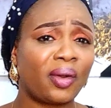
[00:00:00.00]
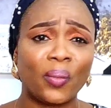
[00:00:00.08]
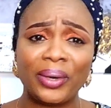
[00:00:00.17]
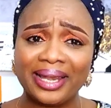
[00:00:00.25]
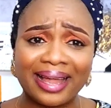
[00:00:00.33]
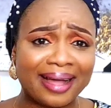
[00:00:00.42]

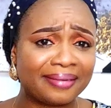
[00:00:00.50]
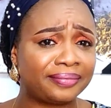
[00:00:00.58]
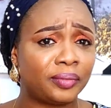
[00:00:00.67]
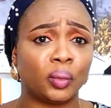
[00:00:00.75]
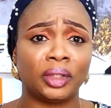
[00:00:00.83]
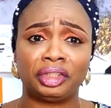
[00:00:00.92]
we laugh,
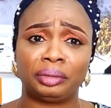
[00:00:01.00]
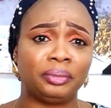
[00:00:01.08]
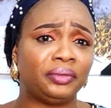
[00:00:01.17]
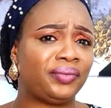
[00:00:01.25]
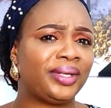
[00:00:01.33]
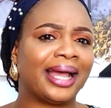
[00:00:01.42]
we watch
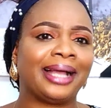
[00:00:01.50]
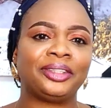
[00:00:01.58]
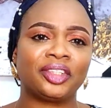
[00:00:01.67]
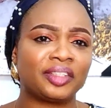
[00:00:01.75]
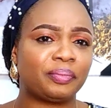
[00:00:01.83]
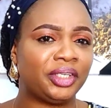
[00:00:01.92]
movie, and
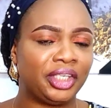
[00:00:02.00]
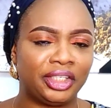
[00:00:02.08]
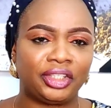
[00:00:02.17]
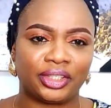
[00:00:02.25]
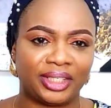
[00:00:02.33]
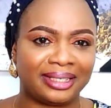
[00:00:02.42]
just be
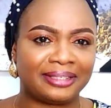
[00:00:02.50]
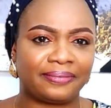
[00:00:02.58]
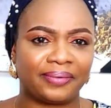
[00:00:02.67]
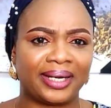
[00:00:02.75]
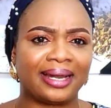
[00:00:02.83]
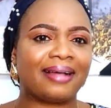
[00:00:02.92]
each other's
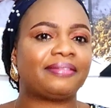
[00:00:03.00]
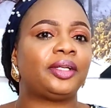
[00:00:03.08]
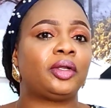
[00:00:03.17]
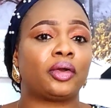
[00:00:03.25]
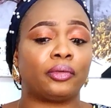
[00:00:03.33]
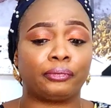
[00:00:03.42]
friend. Have a
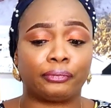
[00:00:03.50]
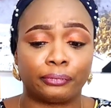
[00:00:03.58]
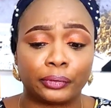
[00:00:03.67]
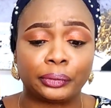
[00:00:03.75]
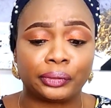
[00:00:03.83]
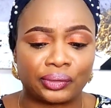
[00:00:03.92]
lot of
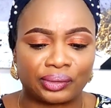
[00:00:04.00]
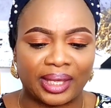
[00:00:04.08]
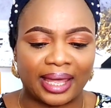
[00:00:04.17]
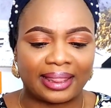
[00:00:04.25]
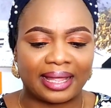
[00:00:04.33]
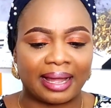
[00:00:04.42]
fun
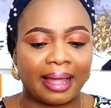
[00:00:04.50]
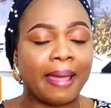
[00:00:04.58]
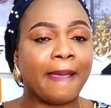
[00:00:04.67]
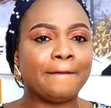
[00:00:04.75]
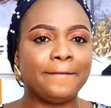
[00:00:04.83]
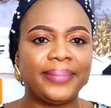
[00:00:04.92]
together.
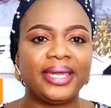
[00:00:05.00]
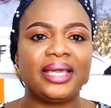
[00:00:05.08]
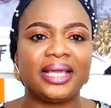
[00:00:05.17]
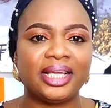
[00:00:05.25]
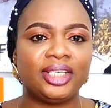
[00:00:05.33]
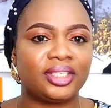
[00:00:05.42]
Be
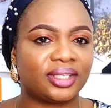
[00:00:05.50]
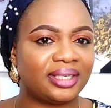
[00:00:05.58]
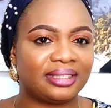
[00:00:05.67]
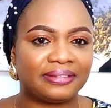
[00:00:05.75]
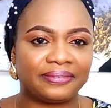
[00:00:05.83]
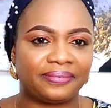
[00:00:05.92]
each
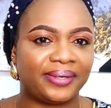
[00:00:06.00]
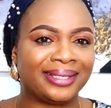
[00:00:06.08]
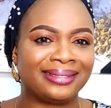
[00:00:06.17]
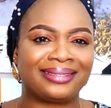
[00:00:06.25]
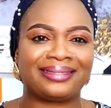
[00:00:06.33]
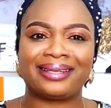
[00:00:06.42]
other's
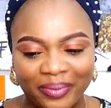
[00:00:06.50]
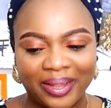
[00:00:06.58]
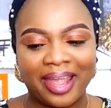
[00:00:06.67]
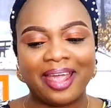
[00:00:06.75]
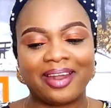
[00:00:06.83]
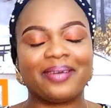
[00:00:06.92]
friends.
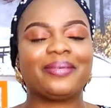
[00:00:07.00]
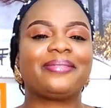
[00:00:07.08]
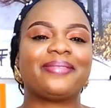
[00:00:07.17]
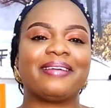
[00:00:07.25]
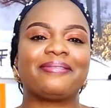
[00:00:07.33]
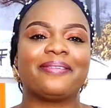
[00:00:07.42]
Number
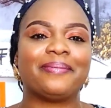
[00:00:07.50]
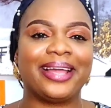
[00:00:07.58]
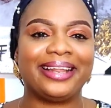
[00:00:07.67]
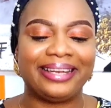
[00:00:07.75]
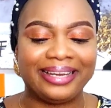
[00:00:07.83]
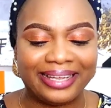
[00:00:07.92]
5 on
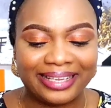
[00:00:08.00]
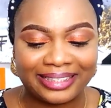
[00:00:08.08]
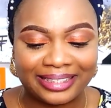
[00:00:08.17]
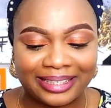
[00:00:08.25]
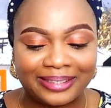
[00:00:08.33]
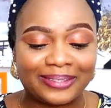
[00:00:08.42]
my
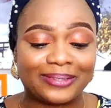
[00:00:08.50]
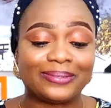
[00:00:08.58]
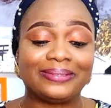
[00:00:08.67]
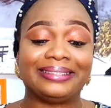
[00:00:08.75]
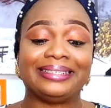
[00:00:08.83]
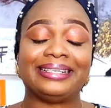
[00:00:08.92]
list is to
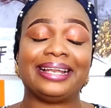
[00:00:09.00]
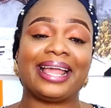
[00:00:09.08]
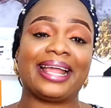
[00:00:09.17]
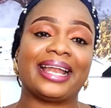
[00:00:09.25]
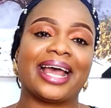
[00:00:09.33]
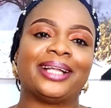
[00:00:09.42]

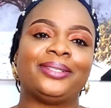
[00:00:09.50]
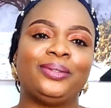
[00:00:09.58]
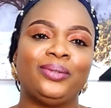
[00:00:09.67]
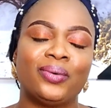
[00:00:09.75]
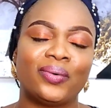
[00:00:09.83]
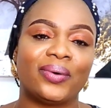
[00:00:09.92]
learn
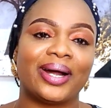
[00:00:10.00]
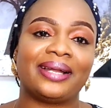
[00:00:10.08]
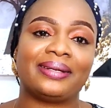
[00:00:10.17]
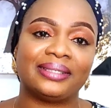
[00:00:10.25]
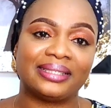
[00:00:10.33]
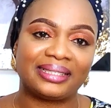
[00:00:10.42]
and know
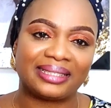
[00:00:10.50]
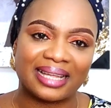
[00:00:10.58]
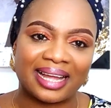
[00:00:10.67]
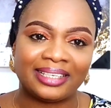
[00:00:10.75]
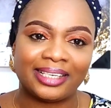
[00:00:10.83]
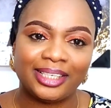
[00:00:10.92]
and
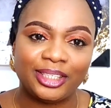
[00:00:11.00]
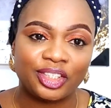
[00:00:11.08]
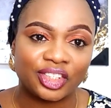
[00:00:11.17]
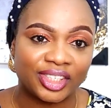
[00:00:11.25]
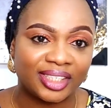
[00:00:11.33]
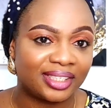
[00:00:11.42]
understand
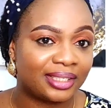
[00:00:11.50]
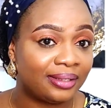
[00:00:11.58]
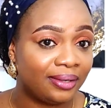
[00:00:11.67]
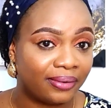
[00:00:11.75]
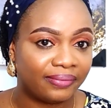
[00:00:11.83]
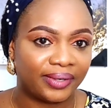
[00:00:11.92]
each other's
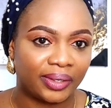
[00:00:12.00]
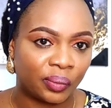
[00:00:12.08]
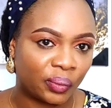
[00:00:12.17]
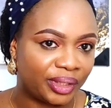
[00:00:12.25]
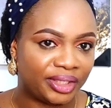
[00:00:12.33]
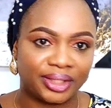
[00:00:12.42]
love
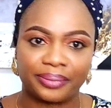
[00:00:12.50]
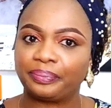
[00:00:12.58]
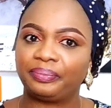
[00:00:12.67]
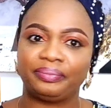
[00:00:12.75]
language.